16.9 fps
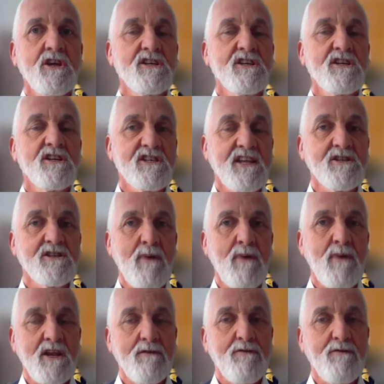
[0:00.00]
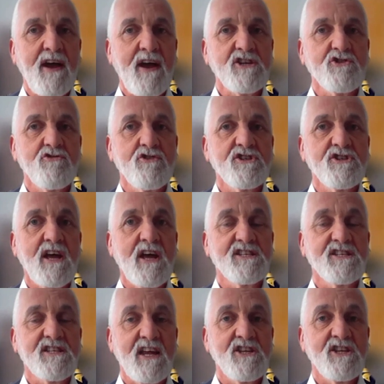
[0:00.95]
sensor manufacturers
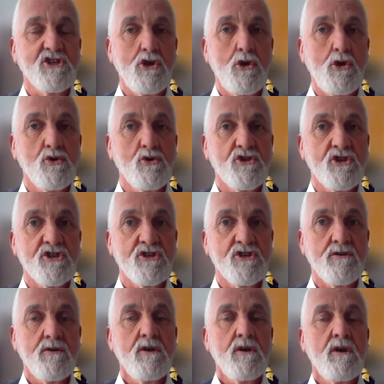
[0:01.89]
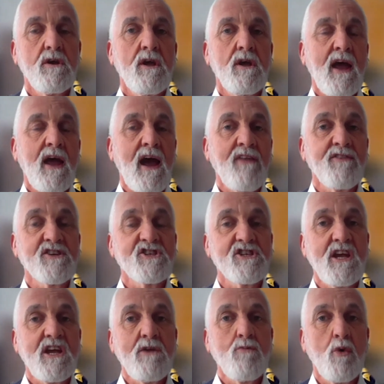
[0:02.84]
and sensor users, and the
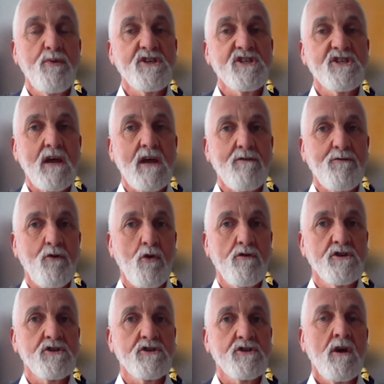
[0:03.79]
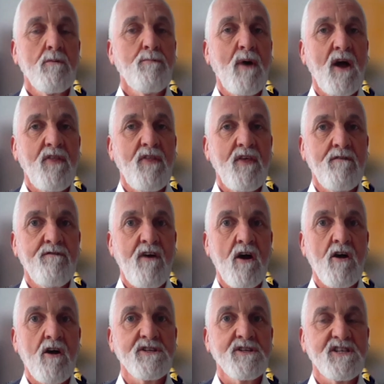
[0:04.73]
scene will be set for us by the
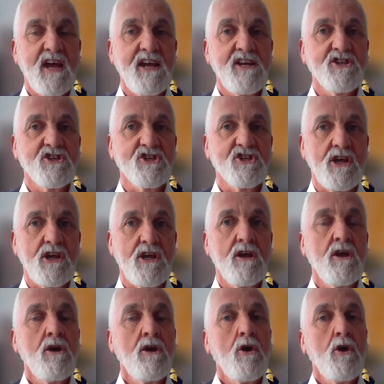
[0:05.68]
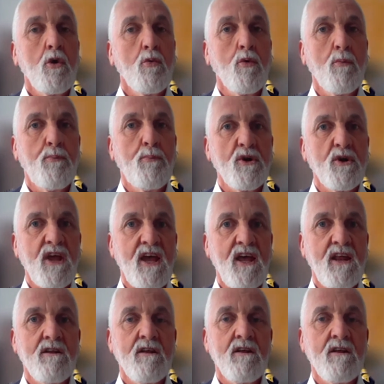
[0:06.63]
Environment Agency, who will put
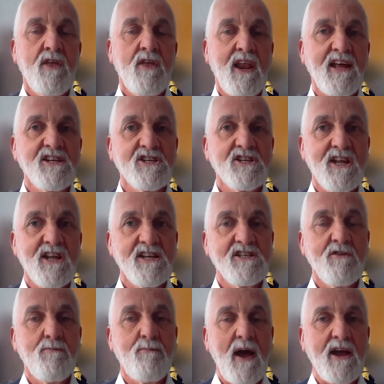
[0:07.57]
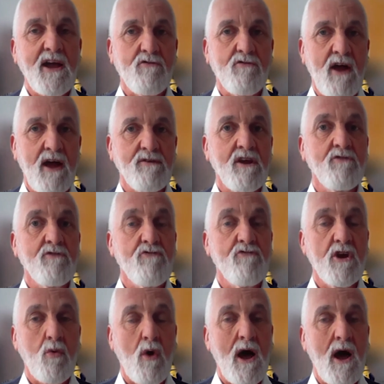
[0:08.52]
in the legislative background and
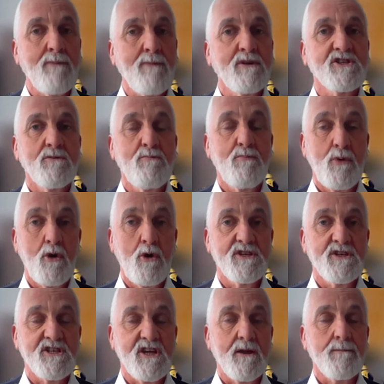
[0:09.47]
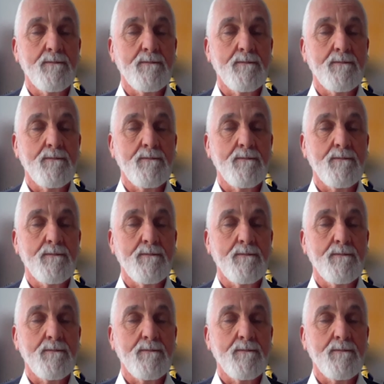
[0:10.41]
requirements and permitting.